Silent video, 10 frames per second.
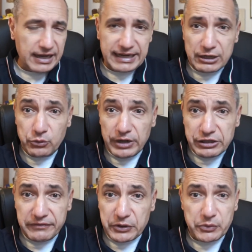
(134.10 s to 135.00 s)
a, a calculator
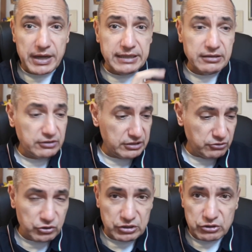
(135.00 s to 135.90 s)
and write
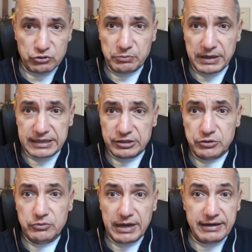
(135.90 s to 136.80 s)
2 plus
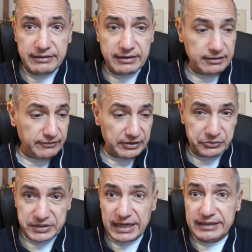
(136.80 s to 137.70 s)
2 and the
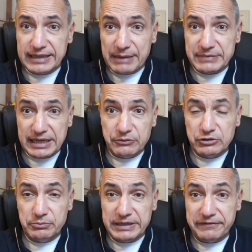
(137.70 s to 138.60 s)
result comes out
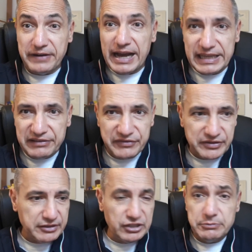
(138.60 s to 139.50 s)
to be
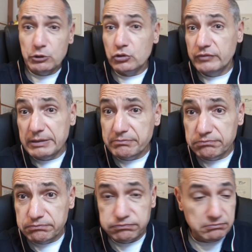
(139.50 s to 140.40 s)
5 just because they
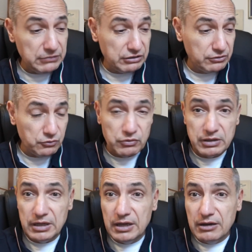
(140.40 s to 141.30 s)

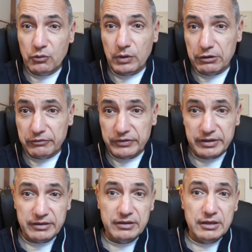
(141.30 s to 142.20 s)
mistook one of
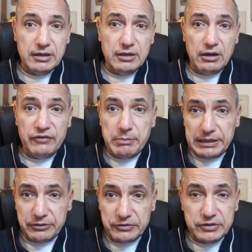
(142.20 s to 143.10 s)
the, of the
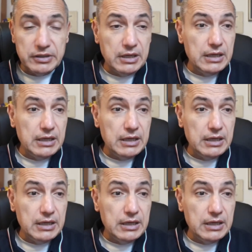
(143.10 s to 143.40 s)
buttons,